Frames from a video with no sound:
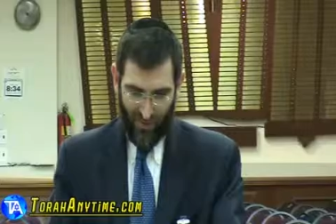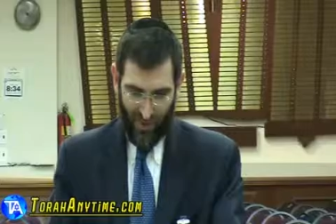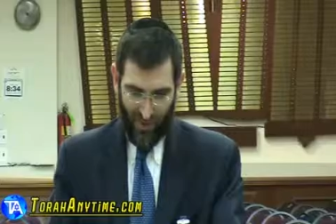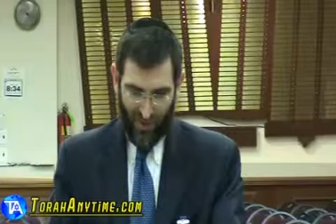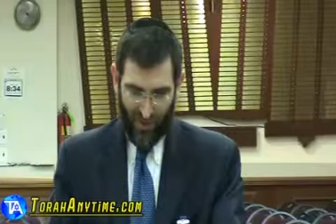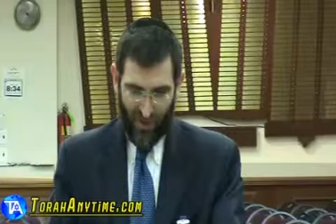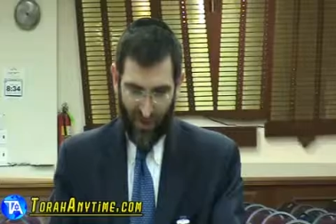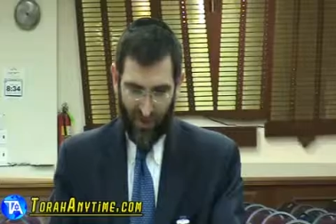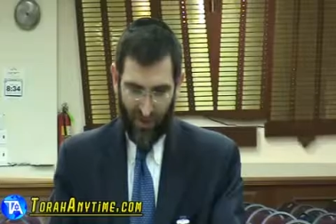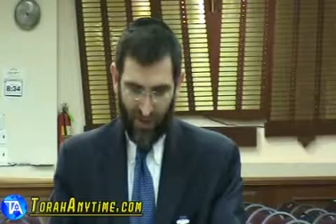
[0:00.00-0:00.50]

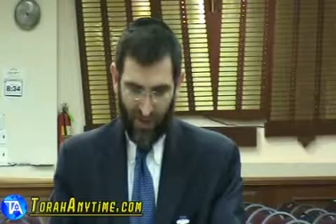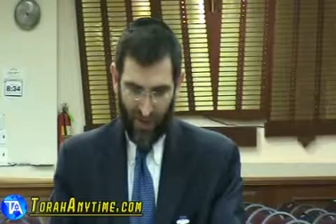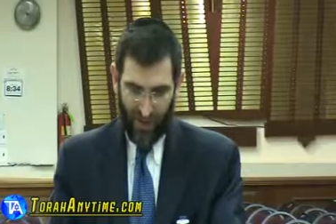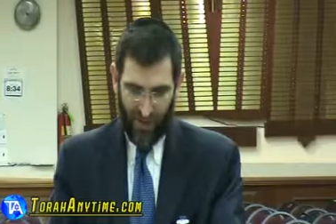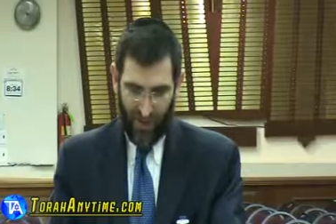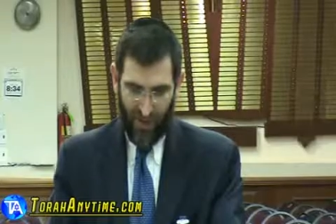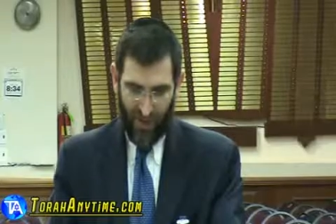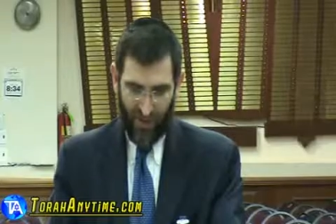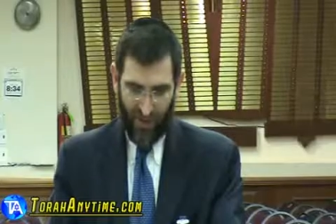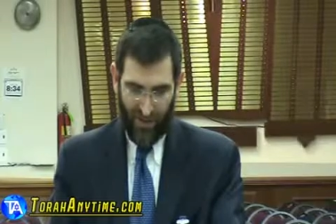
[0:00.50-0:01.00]
We should
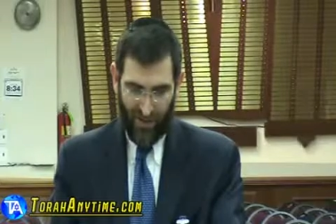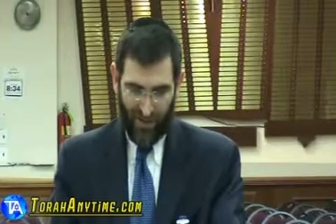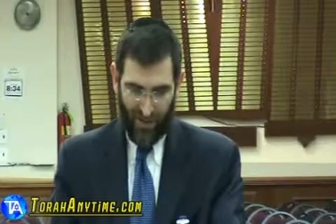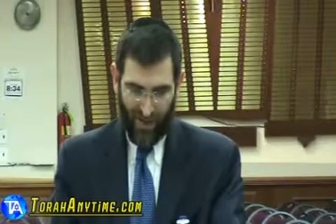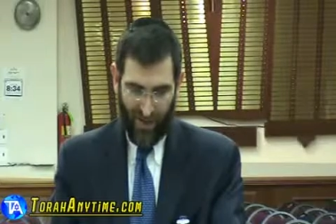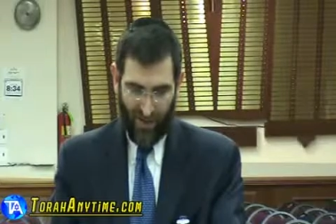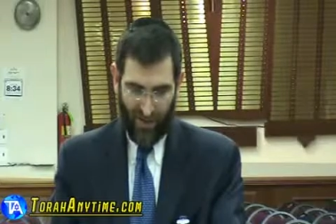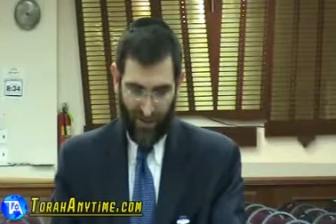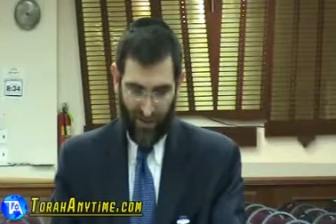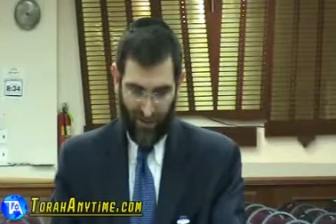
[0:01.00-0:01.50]
understand
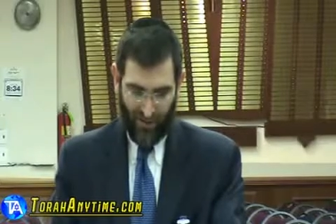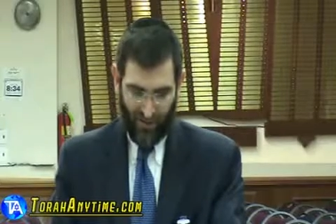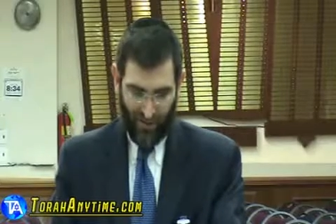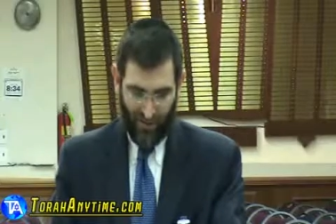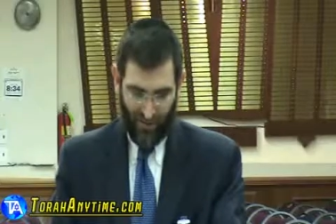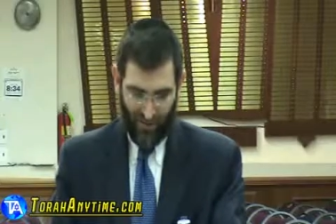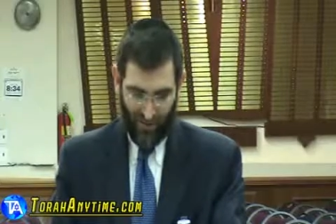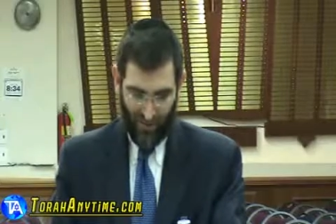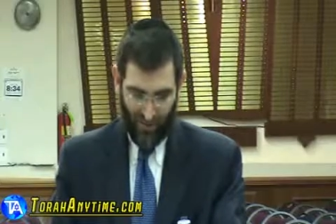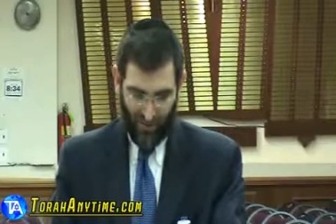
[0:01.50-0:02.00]
that
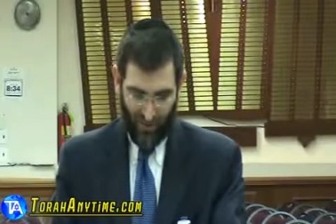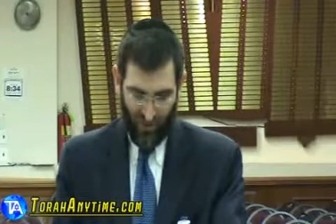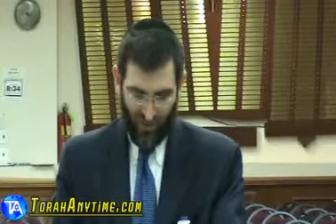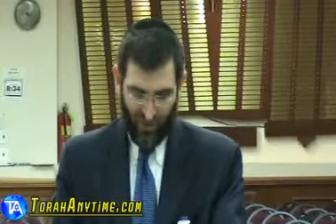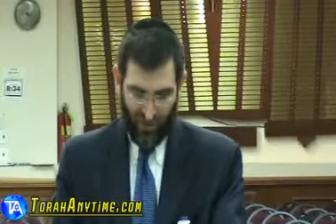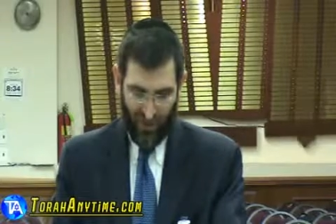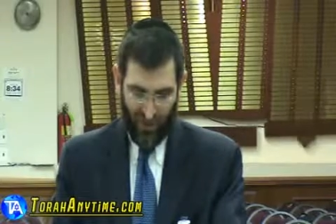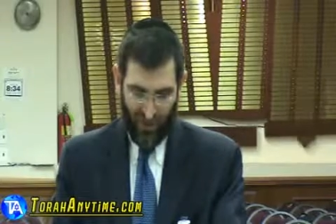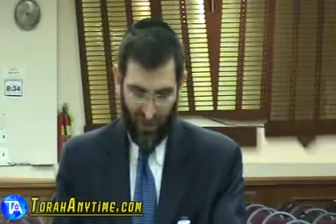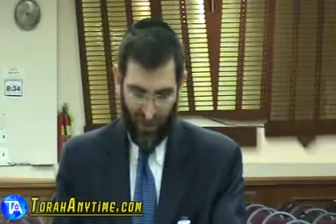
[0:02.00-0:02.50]
to
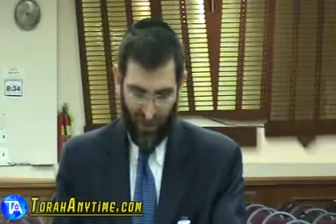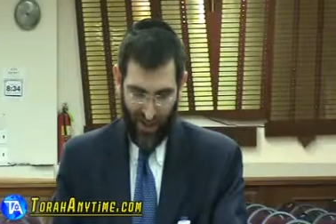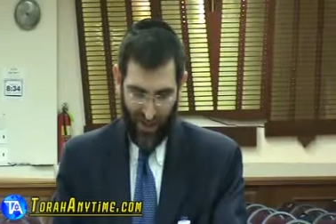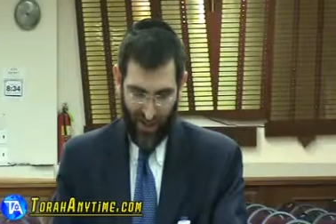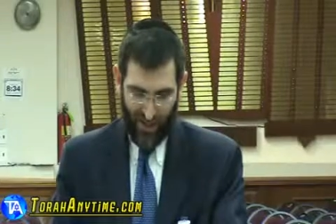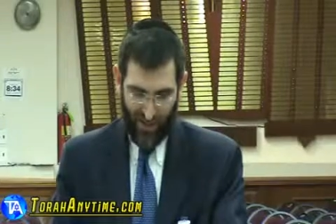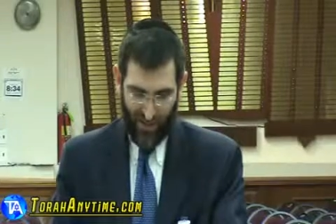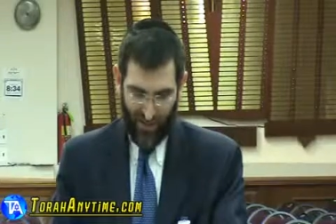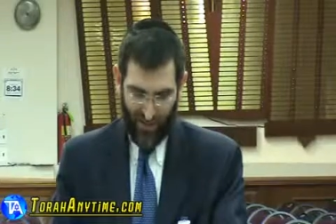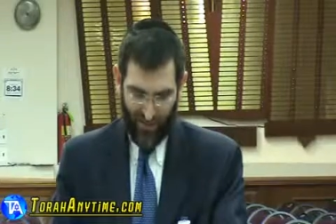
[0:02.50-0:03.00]
control
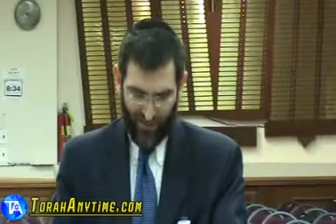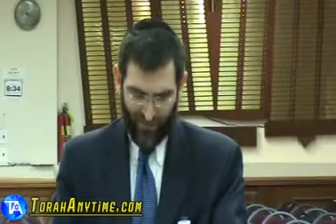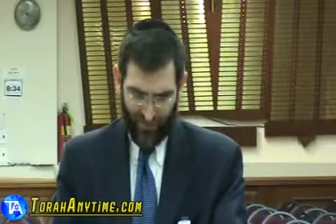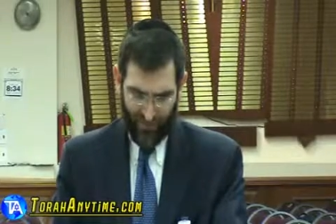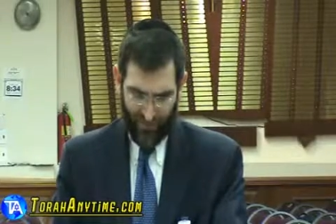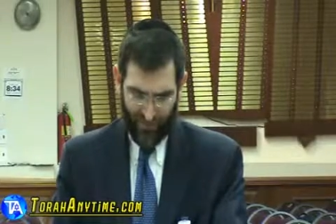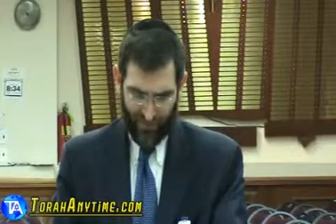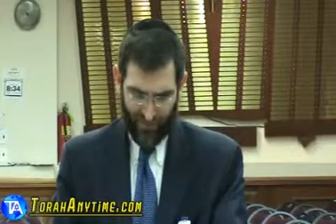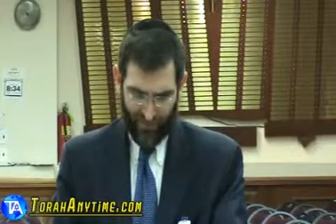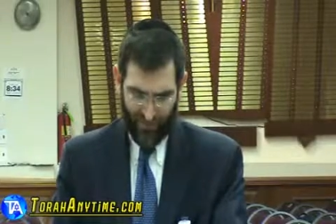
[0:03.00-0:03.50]
anger,
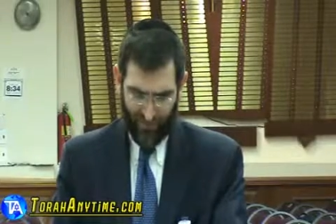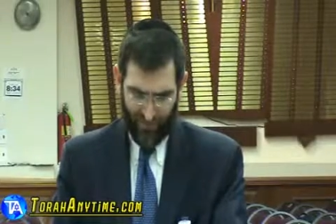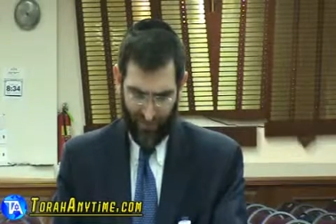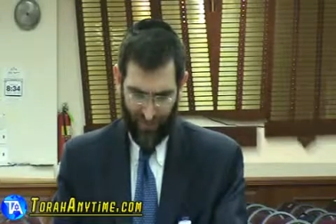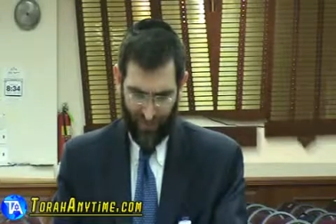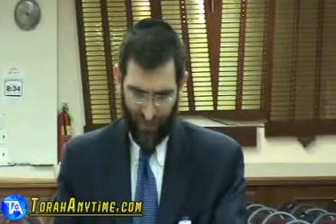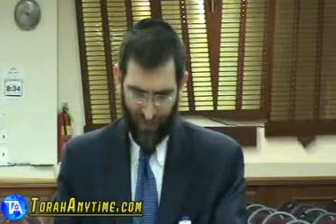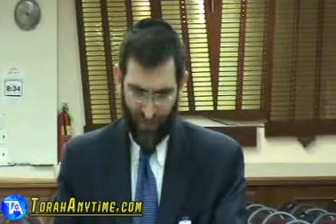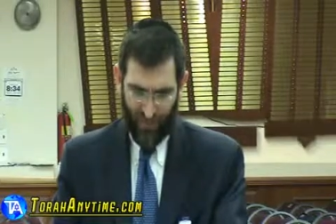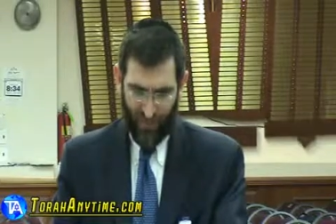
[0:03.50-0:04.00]

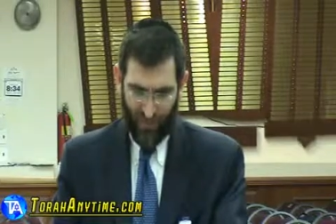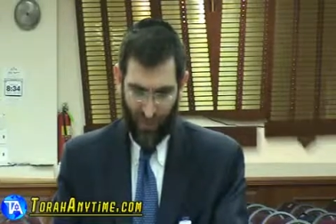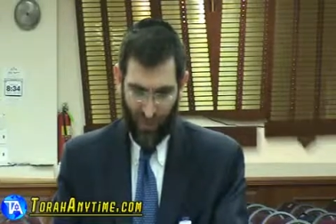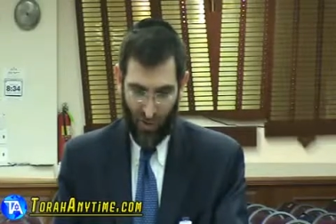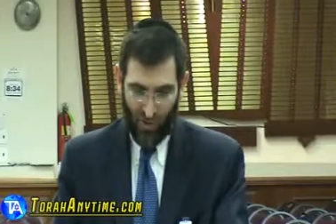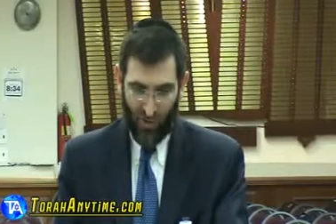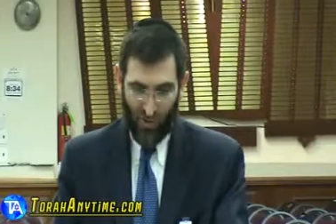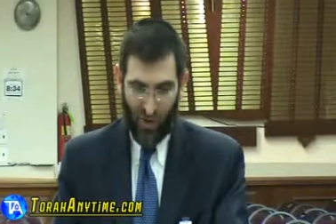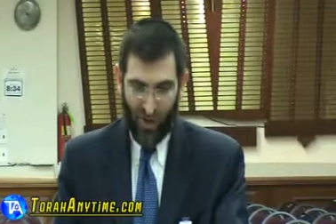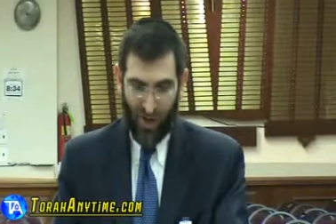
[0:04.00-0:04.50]

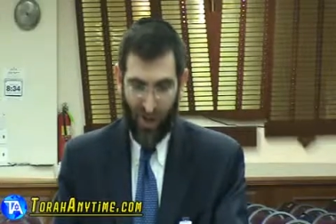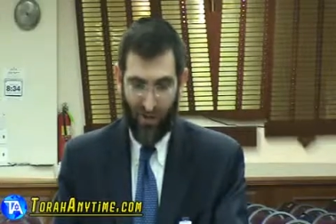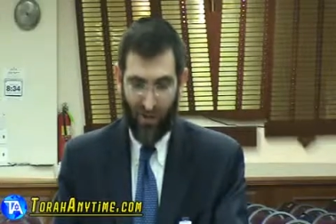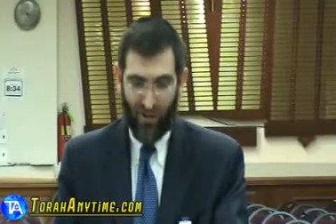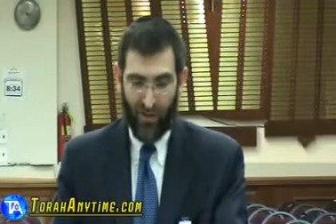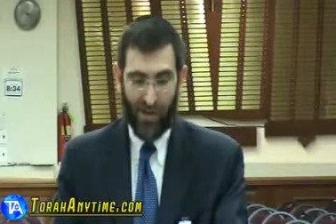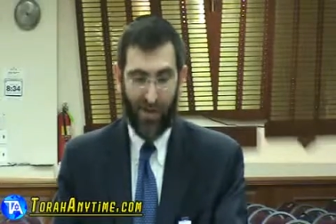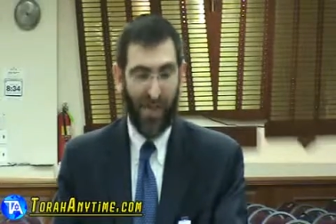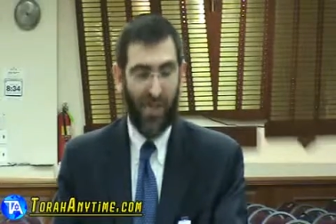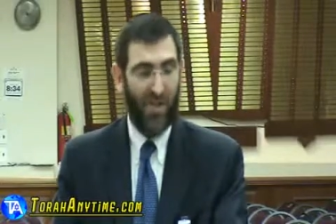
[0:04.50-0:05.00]
we should try to
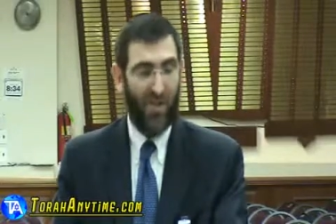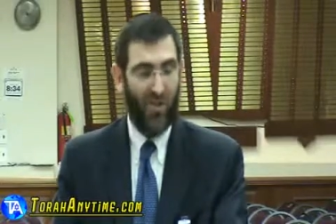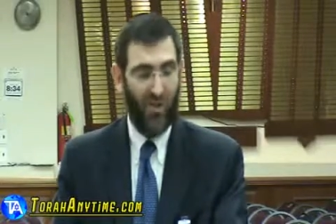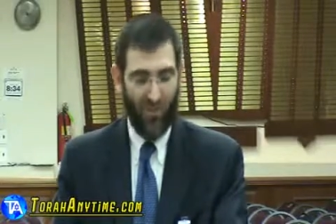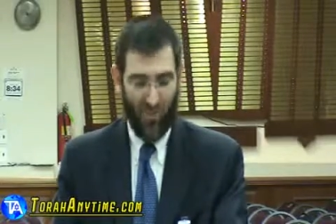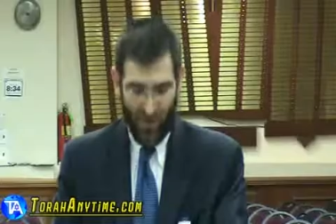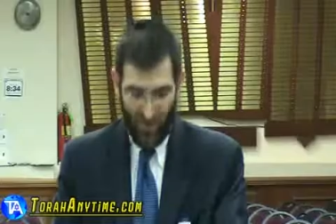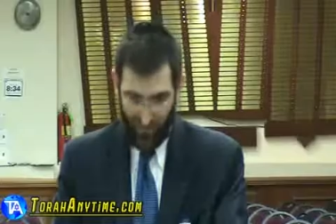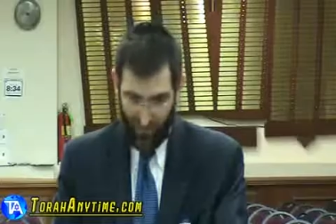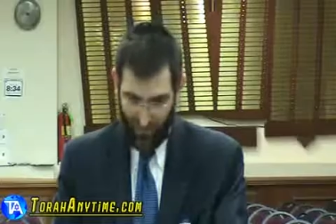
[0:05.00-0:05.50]
have a good sense of
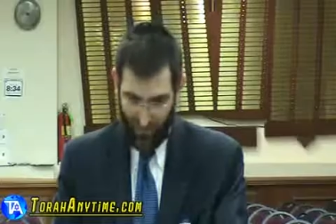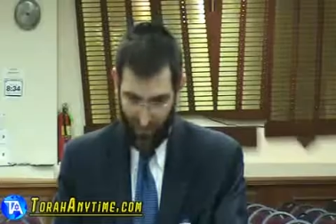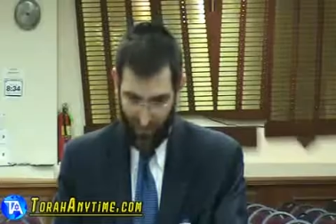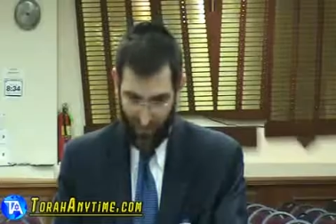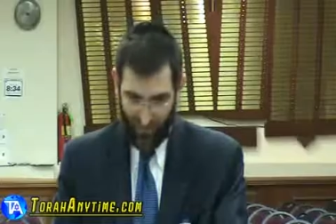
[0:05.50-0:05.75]
humor,